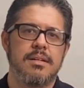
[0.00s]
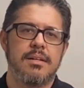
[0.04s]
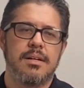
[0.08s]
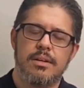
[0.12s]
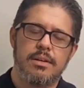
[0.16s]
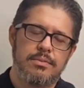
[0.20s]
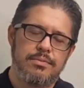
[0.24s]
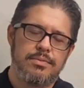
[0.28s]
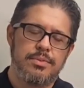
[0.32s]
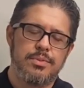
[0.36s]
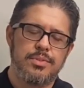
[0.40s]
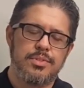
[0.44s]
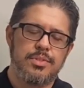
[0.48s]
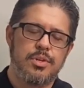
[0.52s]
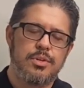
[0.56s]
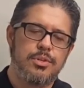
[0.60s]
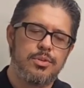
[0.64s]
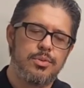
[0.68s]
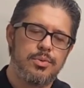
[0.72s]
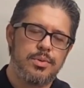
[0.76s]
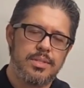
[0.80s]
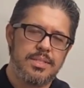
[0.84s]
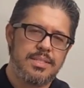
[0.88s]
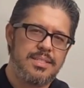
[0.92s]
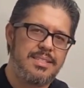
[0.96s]
If you start
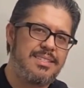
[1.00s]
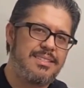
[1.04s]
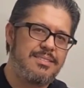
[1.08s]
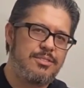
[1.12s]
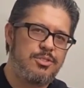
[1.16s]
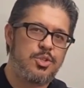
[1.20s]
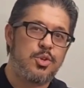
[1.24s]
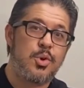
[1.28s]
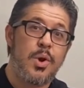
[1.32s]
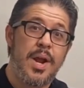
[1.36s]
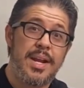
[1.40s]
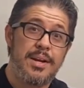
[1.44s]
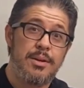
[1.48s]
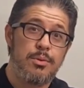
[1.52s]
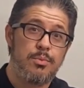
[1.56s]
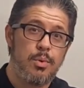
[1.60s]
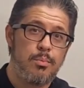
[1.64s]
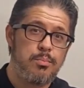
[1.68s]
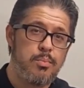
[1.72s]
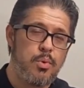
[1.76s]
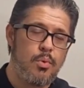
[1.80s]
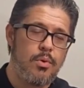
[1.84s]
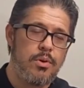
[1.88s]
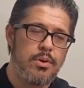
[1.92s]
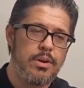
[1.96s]
doing trend
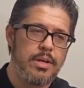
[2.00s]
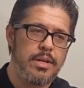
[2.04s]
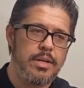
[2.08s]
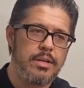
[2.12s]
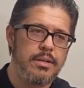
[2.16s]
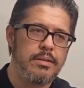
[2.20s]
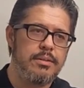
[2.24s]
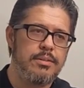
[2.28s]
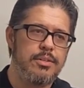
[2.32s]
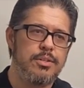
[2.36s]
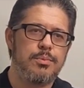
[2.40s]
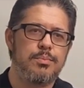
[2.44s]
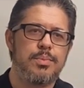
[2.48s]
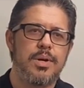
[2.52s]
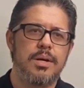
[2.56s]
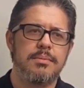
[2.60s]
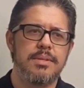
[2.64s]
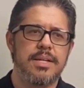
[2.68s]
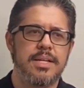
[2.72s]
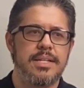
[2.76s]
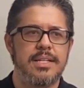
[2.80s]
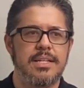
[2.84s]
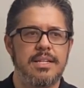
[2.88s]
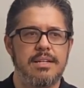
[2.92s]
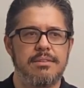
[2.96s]
reporting, you can probably
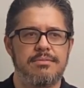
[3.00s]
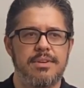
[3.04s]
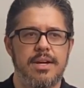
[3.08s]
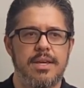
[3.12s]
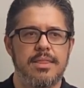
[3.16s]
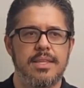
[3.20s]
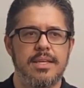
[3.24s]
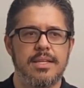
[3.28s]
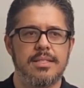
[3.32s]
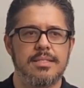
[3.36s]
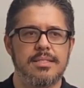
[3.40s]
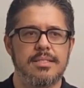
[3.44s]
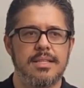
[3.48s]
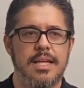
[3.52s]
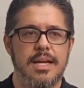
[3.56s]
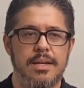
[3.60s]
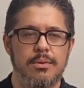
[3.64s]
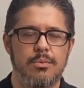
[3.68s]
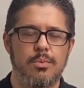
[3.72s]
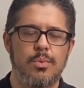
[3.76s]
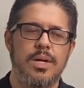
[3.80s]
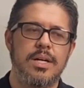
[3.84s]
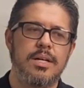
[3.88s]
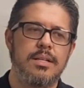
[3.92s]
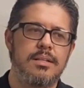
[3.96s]
identify things like,
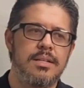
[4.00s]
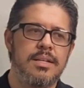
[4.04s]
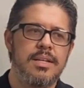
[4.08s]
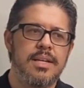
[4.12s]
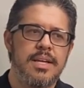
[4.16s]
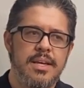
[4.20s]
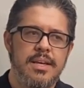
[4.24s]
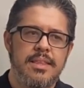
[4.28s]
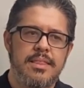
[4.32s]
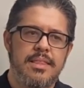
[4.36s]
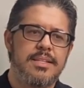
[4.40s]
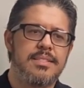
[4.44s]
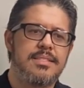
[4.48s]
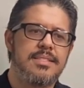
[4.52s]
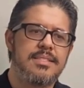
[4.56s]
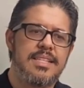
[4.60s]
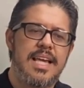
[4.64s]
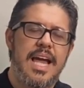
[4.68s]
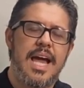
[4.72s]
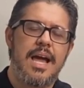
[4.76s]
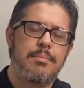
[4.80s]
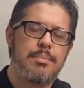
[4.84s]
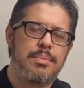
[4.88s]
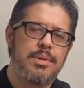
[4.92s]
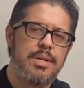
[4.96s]
well, this is
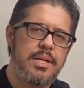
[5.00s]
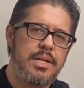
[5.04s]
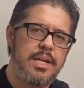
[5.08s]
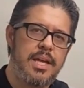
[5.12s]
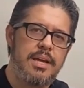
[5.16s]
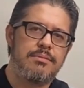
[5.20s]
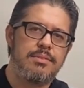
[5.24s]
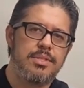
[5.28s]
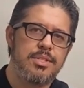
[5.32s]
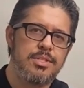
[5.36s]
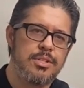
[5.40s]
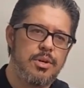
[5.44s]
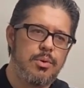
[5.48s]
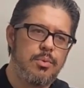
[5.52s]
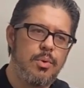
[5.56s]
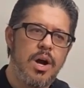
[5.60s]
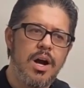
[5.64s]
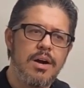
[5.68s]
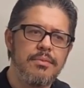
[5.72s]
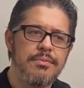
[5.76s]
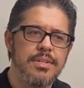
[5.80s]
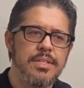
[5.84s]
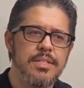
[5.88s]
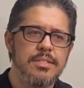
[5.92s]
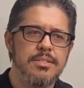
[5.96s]
happening every so
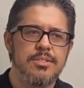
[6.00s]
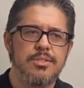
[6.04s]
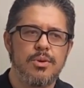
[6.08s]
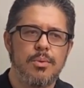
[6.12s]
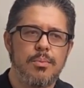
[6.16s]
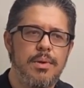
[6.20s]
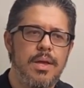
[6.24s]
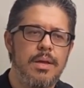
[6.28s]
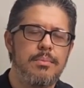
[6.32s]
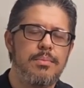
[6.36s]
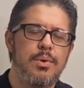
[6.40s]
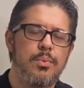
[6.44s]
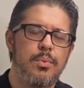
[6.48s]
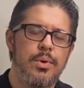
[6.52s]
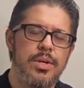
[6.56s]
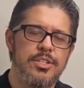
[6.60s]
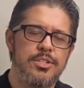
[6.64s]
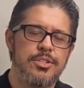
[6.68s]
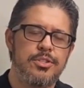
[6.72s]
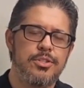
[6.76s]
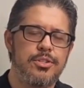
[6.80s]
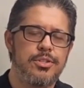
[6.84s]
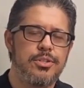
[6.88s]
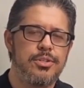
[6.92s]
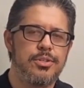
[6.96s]
often, so maybe we
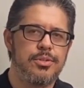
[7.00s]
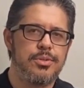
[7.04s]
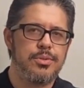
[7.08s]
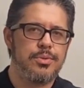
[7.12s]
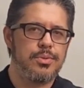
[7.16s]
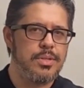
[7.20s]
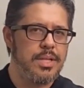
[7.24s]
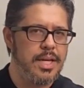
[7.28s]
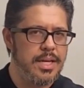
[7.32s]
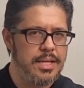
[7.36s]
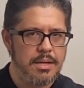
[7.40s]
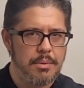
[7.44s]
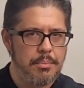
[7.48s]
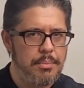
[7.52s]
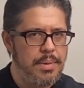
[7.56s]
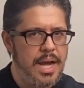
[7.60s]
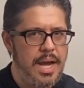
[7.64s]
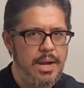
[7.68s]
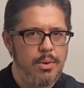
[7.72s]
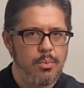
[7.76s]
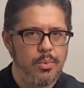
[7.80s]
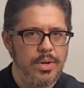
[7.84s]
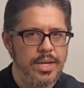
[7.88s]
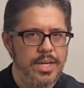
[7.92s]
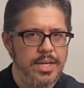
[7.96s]
should do like a
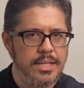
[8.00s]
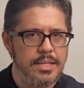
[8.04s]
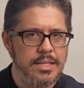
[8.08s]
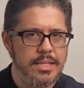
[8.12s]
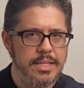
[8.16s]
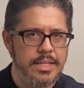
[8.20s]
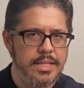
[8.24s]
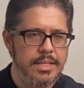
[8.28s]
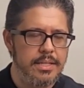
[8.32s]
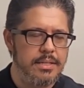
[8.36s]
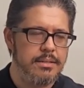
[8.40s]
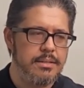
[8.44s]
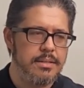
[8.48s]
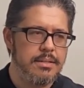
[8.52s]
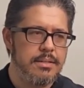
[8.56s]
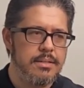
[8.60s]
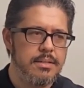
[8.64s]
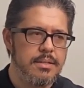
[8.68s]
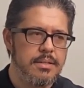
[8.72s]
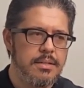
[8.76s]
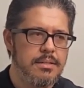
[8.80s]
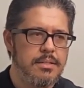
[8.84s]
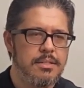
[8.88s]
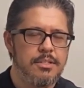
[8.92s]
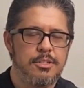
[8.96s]
bi-weekly
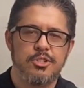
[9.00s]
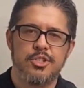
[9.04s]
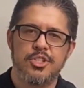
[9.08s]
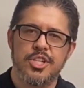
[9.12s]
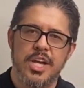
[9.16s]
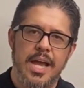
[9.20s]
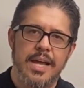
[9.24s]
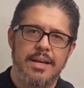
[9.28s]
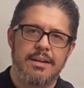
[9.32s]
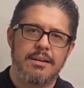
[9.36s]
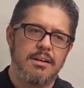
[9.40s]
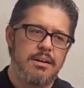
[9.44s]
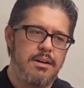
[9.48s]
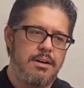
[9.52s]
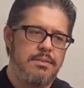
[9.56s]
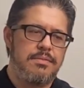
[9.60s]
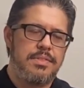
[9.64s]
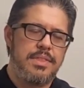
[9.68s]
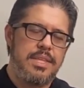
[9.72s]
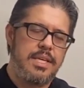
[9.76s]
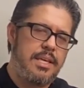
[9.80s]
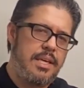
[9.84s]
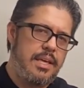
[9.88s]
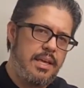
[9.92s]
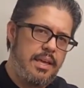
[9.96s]
check of
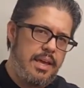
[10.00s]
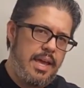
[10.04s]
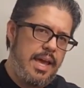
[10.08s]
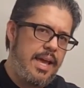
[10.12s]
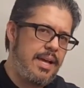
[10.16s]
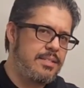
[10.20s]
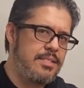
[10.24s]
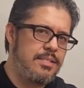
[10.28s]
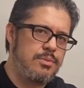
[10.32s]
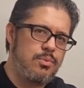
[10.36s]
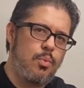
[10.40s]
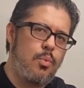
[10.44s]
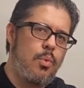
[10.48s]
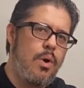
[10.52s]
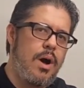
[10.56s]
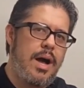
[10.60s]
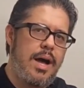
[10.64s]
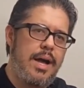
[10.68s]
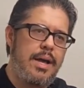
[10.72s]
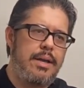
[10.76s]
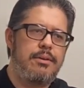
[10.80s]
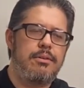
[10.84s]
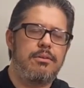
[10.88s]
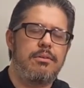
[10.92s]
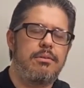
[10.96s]
the X and Y,
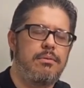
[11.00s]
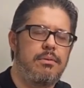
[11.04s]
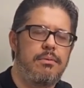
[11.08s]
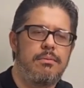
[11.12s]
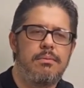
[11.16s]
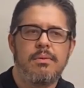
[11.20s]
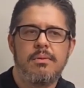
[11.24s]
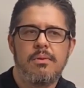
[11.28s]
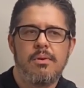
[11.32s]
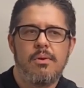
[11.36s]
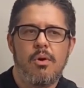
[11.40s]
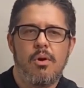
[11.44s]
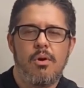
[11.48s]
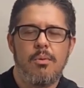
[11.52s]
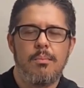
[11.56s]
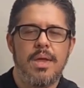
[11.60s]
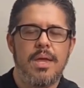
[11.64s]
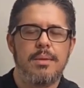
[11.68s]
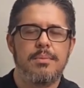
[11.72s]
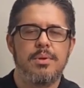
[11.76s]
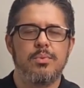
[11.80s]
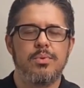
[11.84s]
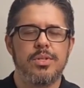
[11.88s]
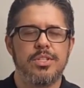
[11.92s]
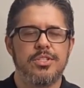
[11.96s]
or
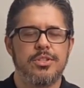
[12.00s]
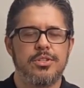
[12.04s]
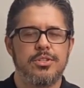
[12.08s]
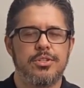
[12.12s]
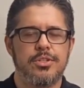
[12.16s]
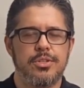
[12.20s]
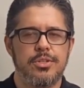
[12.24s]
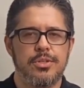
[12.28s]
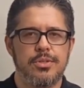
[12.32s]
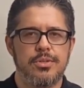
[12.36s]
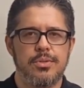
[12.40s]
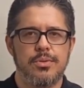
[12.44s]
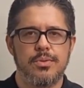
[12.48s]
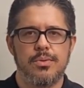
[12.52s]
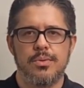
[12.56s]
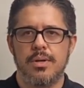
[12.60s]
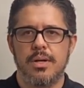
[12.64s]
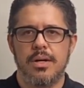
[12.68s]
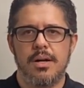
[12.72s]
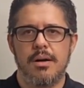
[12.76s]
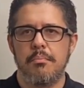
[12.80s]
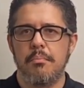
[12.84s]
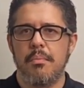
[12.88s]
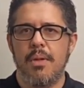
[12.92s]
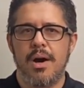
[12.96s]
maybe we should do
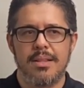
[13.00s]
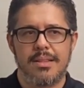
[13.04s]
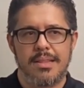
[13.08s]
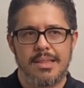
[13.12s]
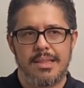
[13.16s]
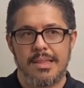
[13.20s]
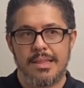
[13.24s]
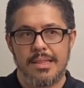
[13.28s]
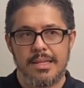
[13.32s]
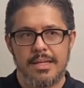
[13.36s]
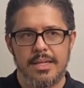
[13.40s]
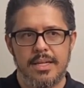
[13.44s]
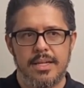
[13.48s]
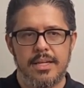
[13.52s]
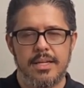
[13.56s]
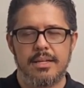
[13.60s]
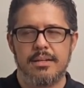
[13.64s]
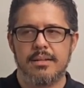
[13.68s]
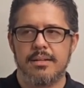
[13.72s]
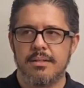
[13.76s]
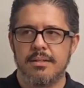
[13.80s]
a monthly